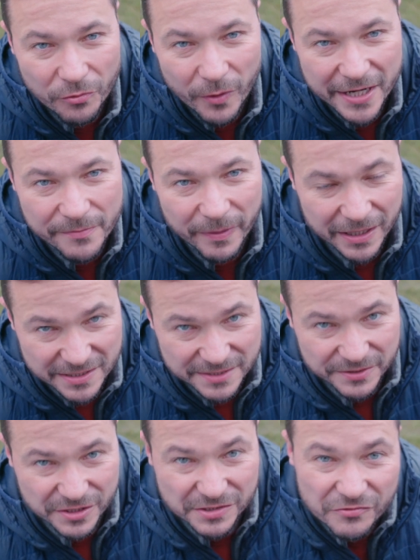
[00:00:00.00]
white balance,
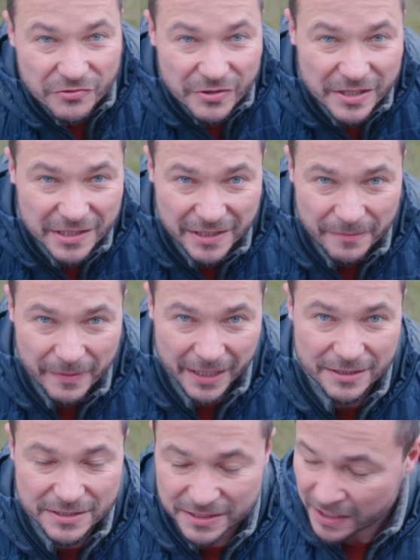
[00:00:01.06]
because it really
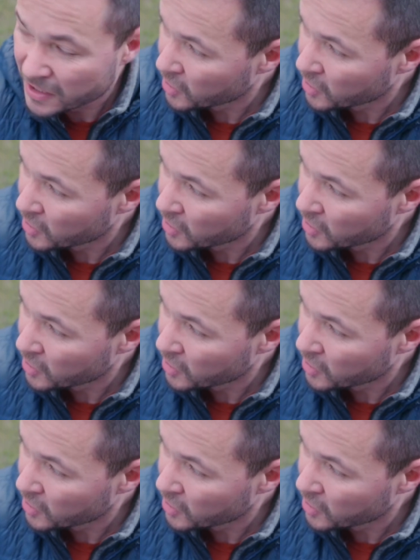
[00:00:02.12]
matters